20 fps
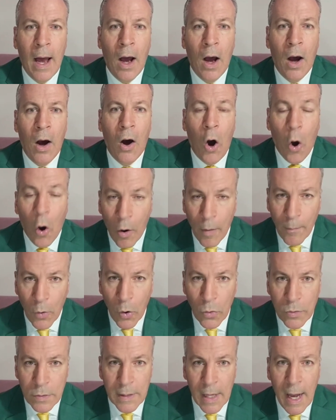
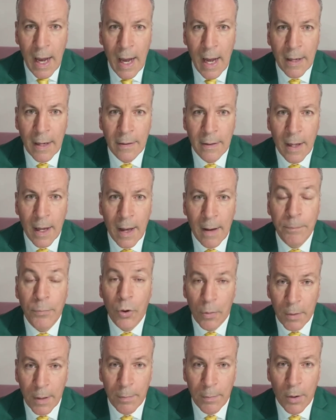hormones and
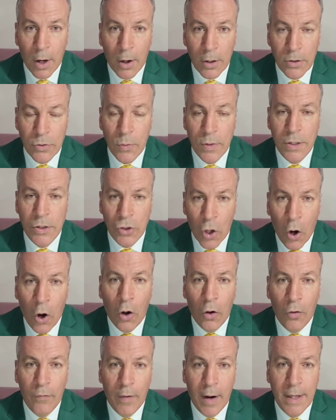puberty blockers, which is
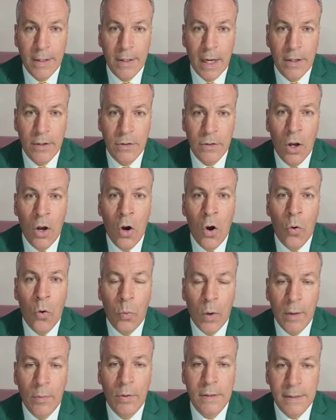all very dangerous.
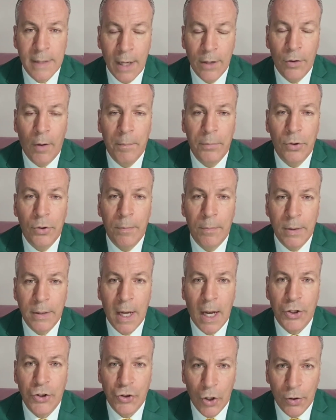We will stand up to
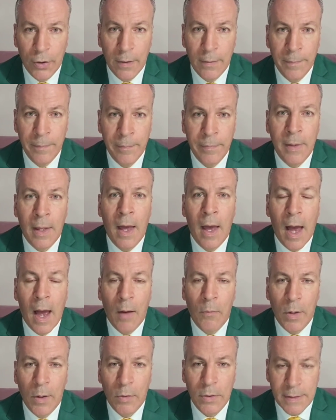protect children,
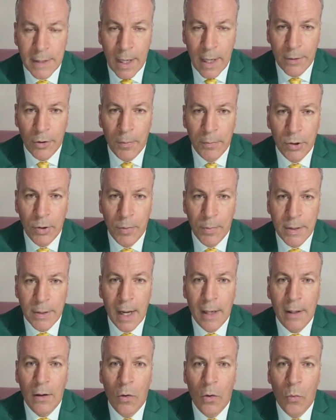and we will stand up to
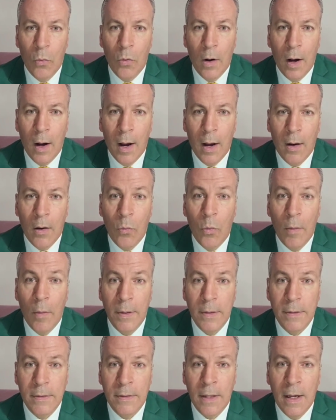protect
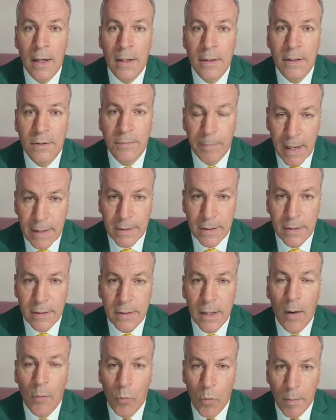women's
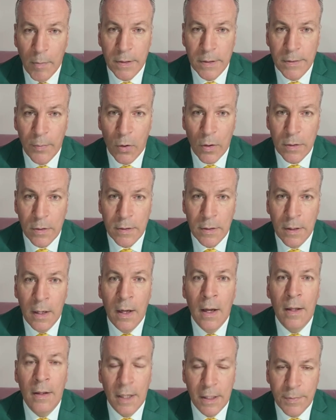spaces and women's sports.
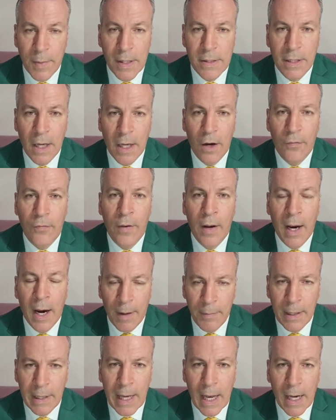That's myself,
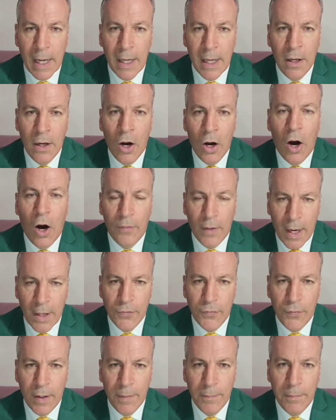Herman Kelly of the
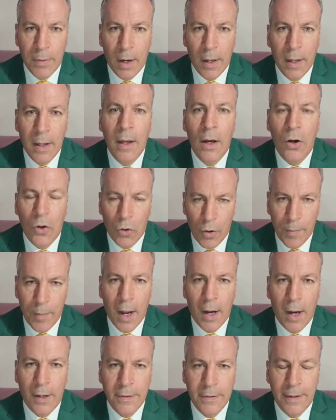Irish Freedom Party, Cora
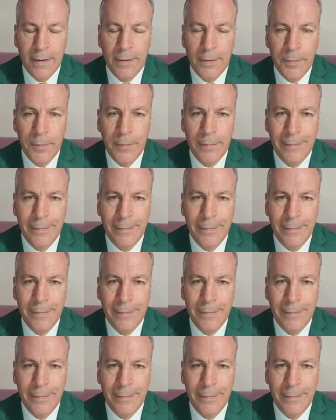Magazine.